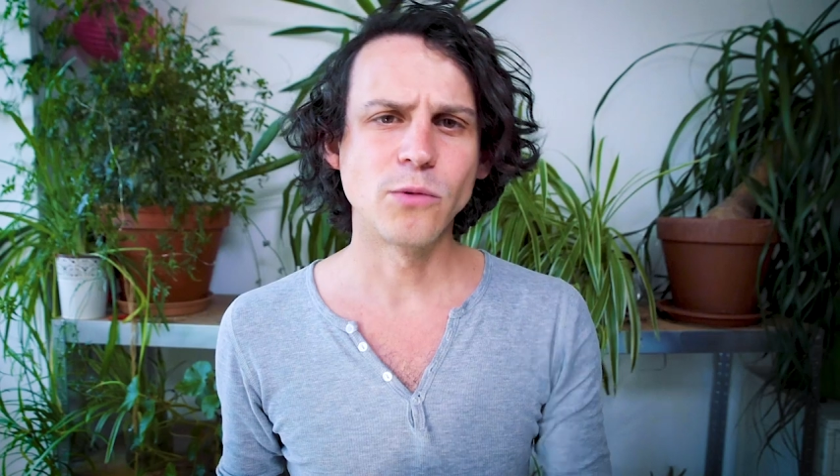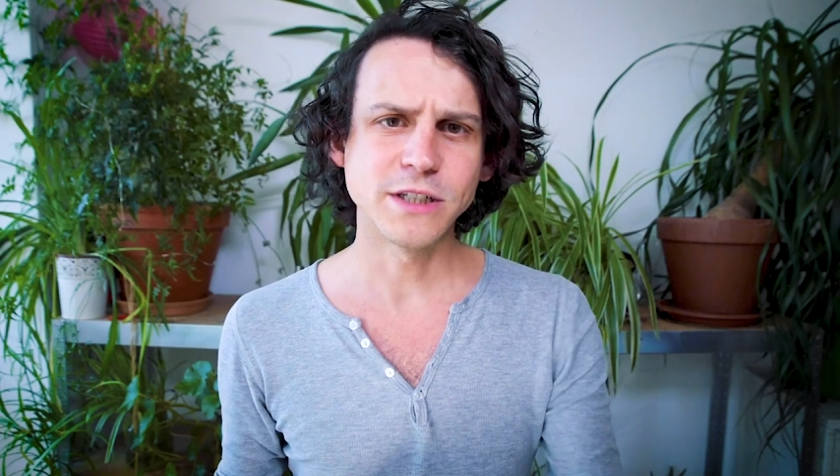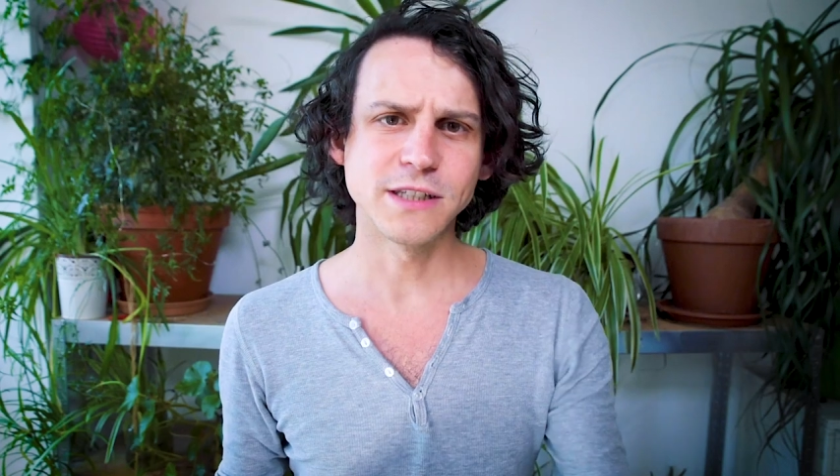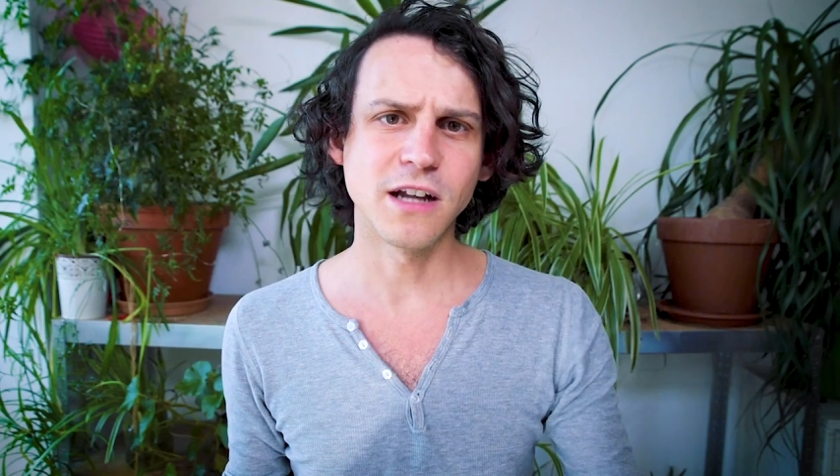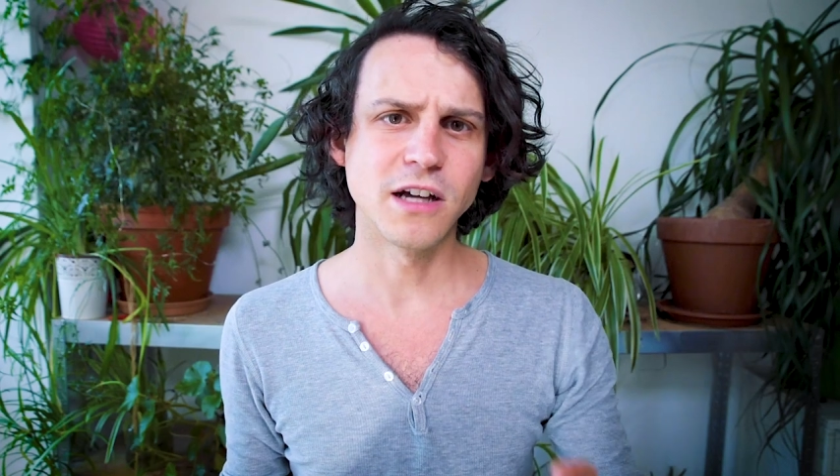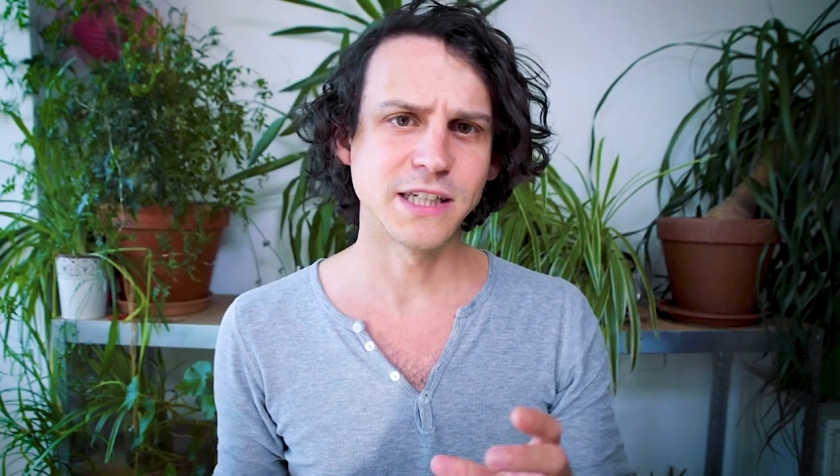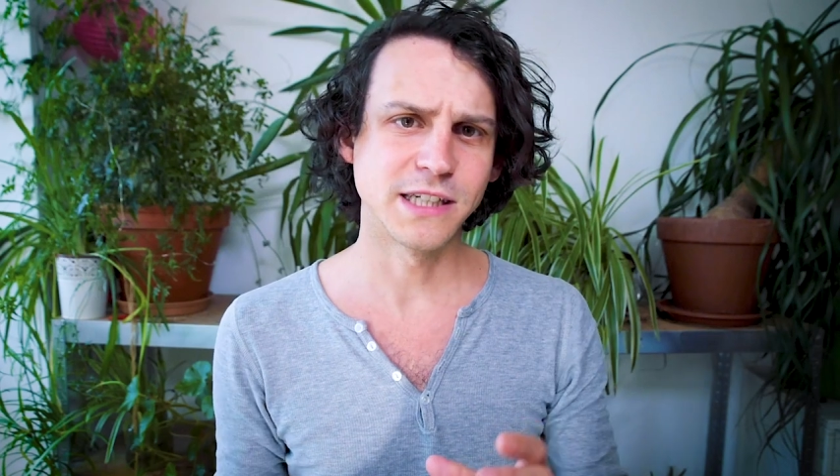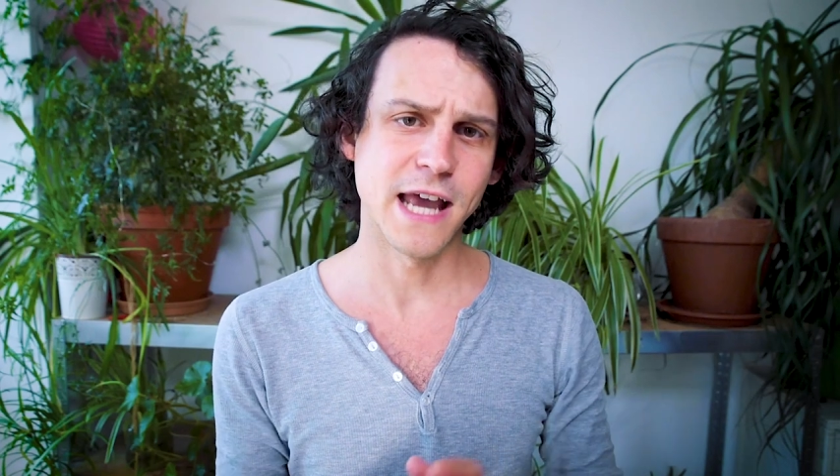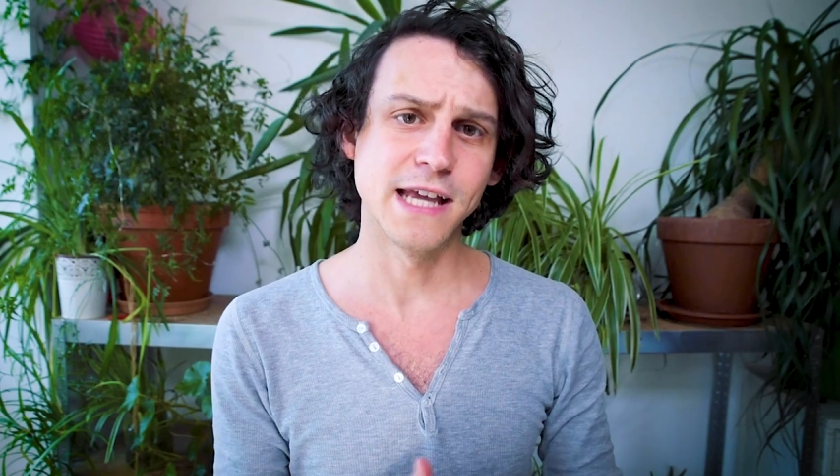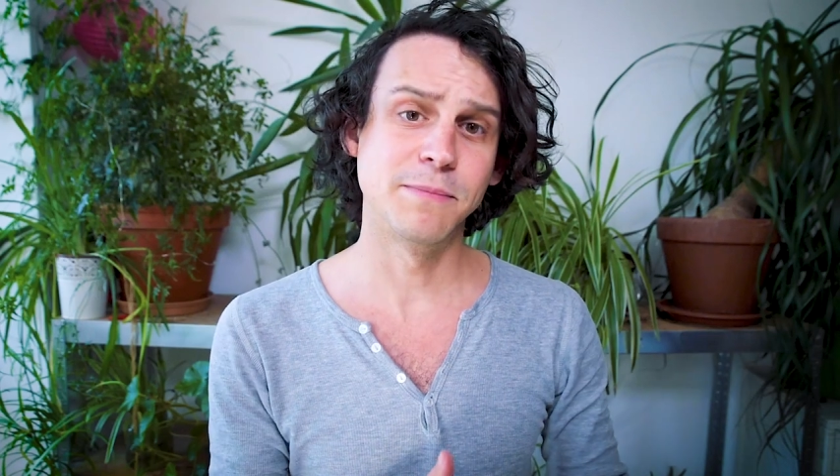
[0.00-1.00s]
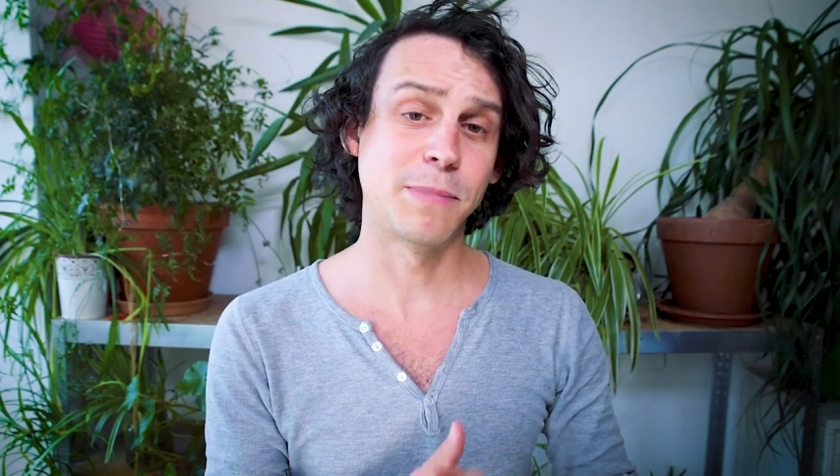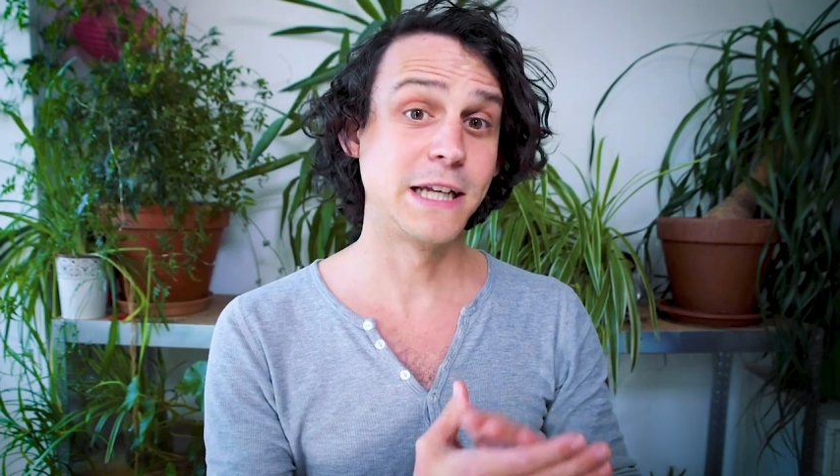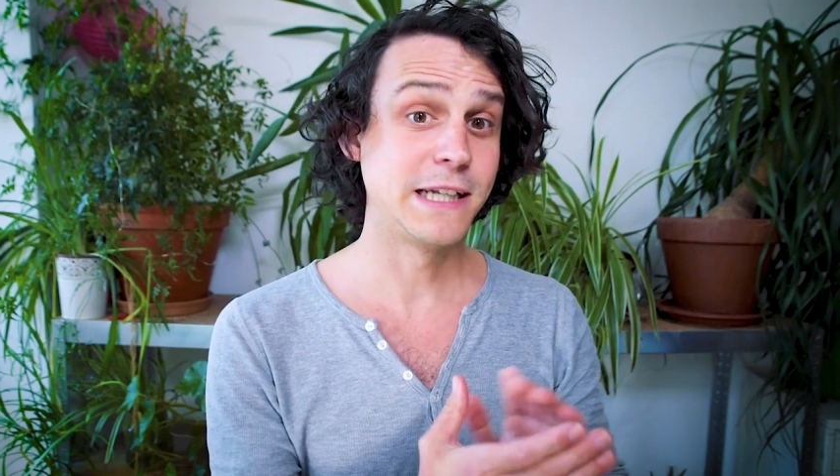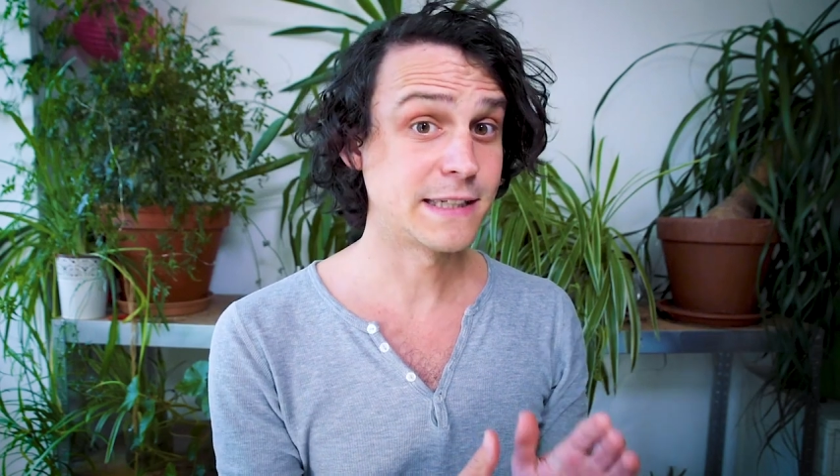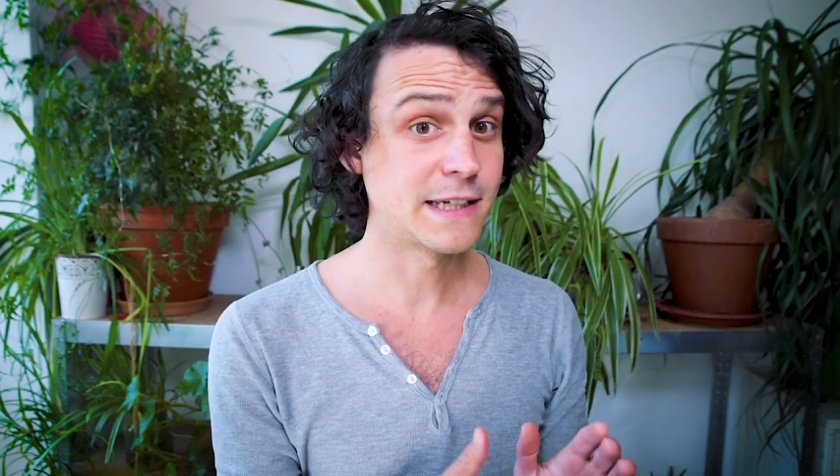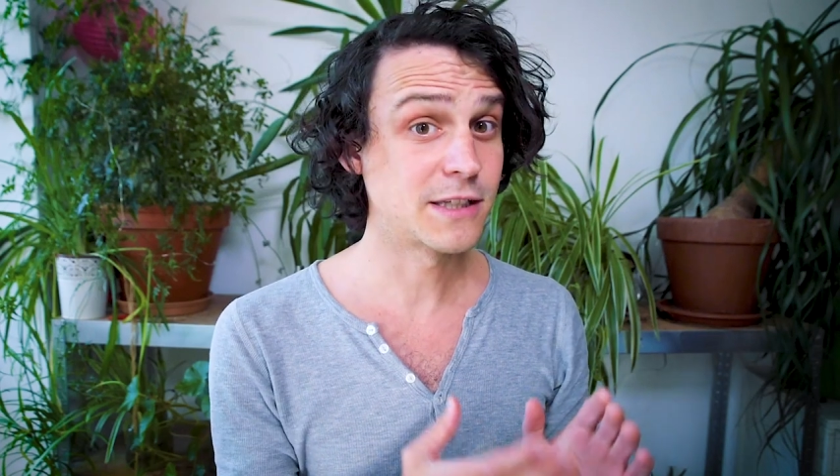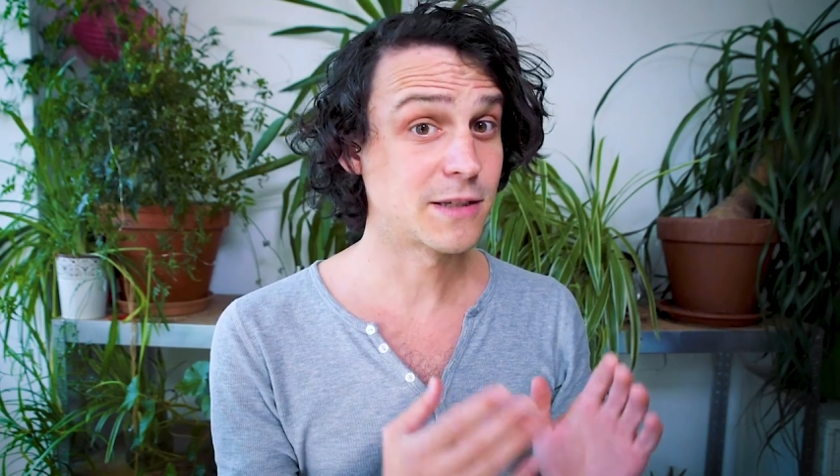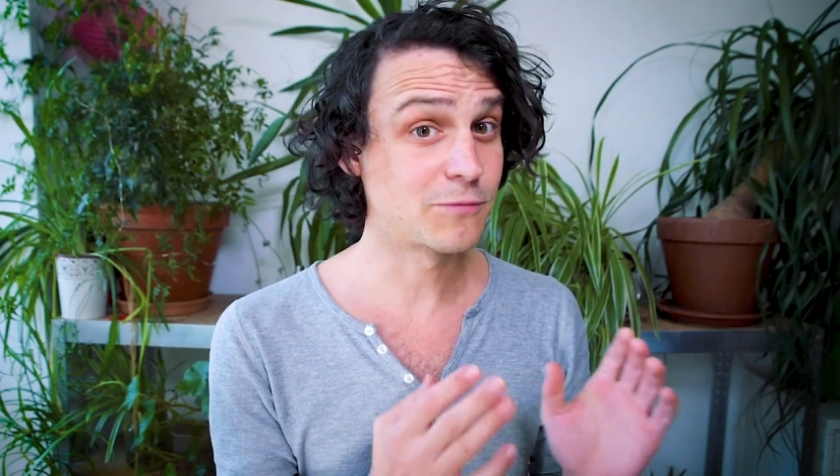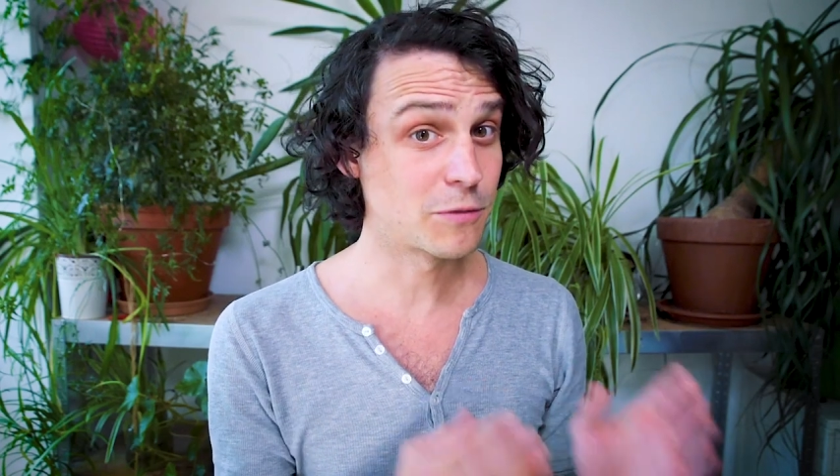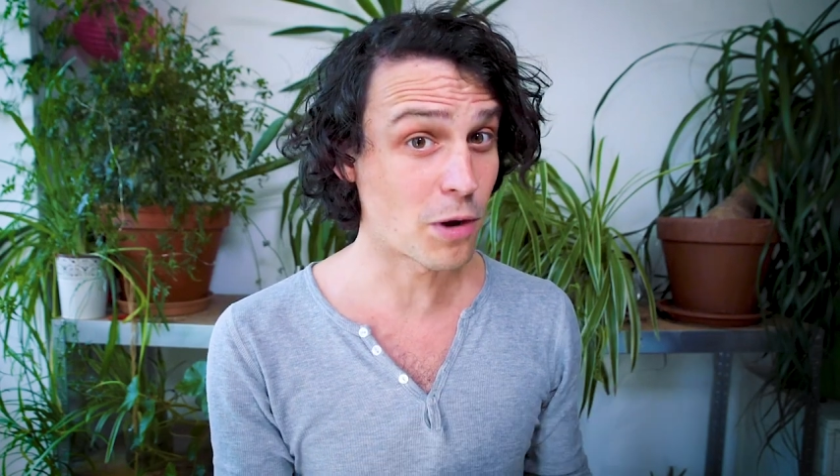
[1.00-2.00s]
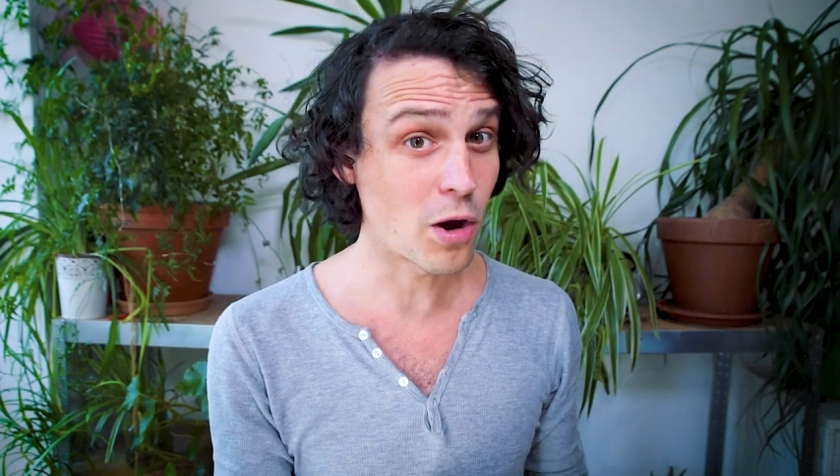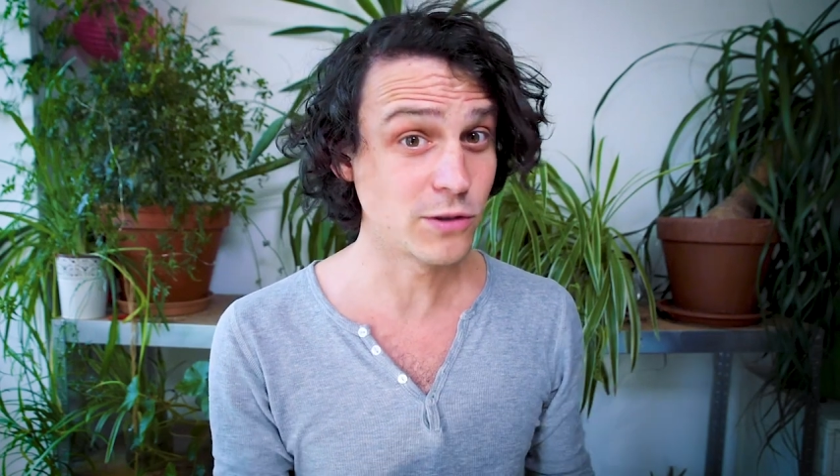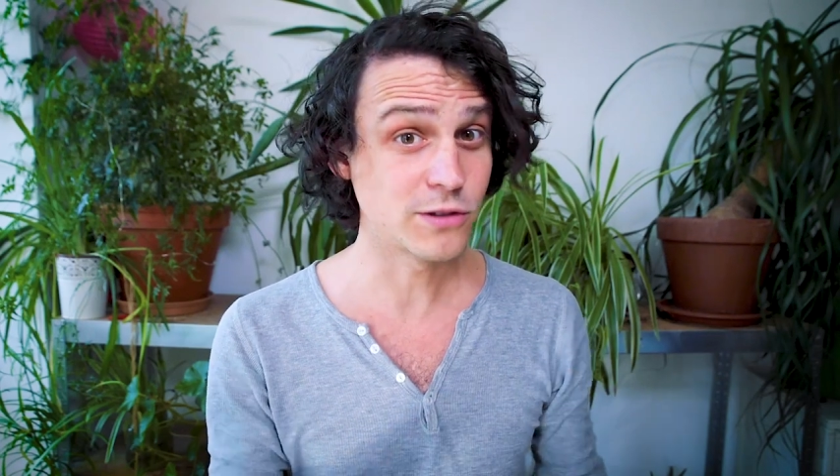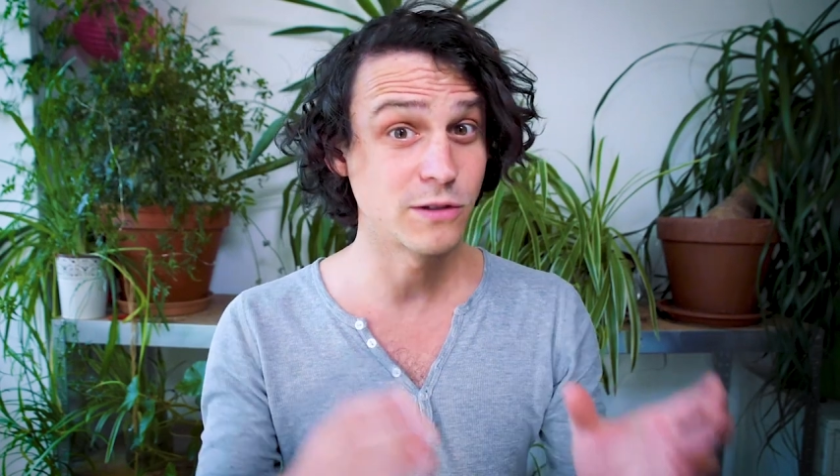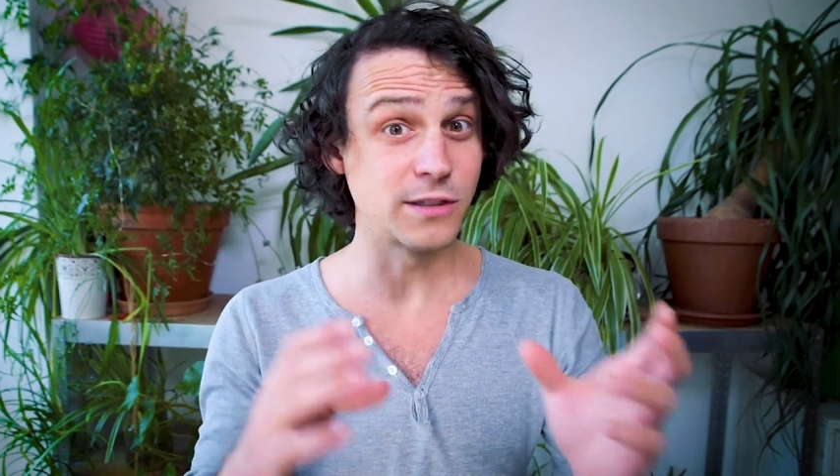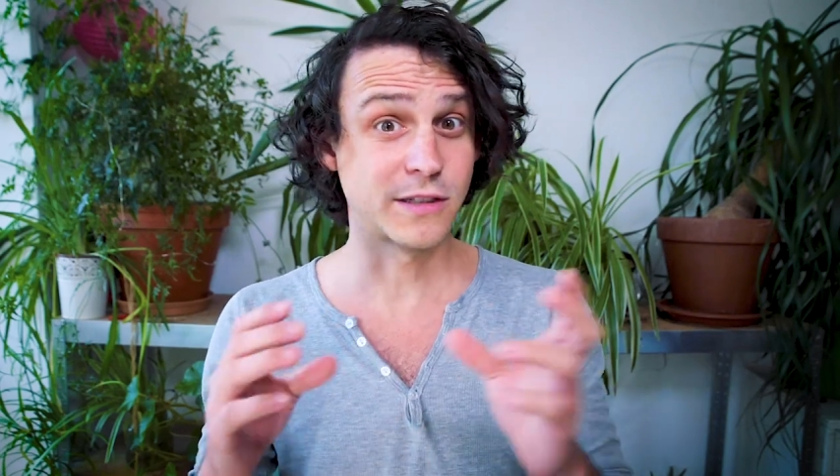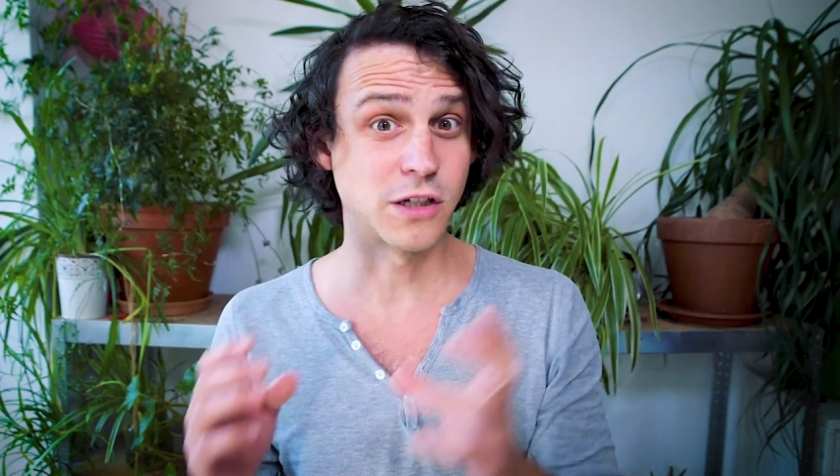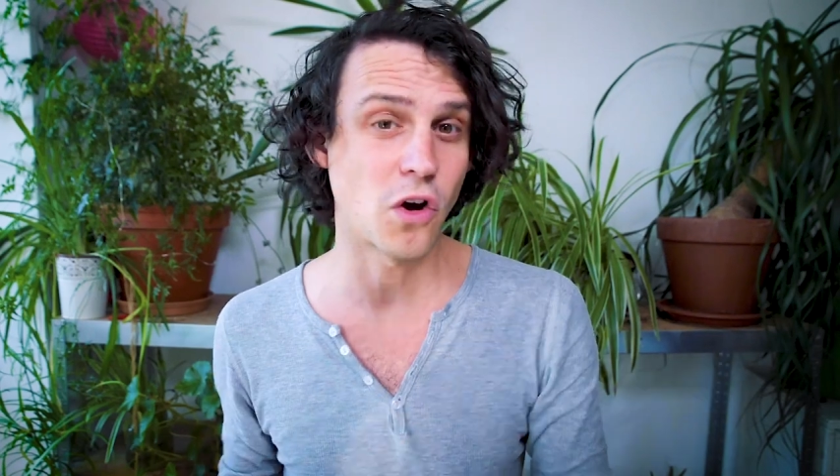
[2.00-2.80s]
I want to start today by listing some proposals to